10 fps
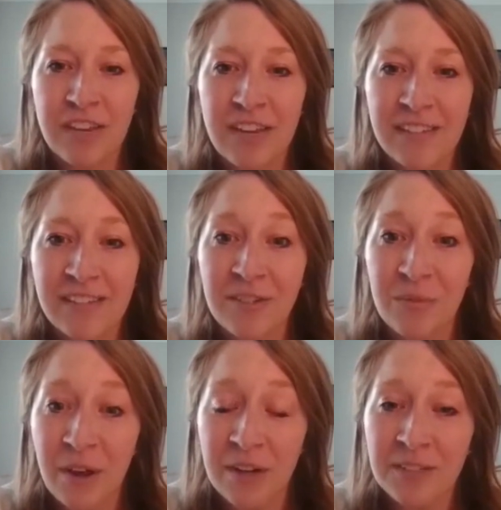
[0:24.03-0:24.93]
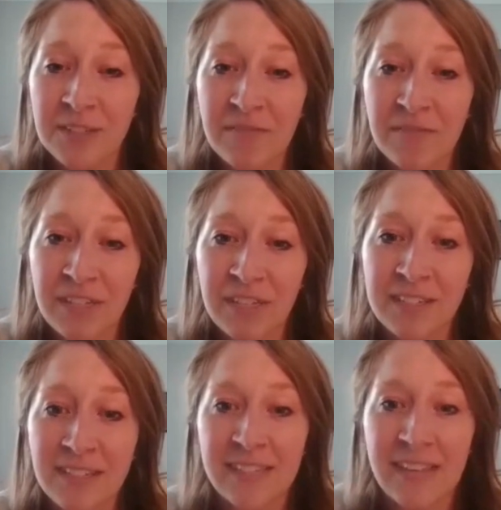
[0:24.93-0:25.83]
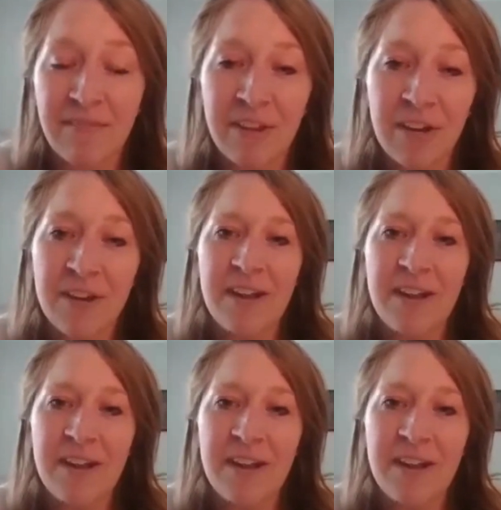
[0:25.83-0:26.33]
in Stillwater, St. Francis Xavier.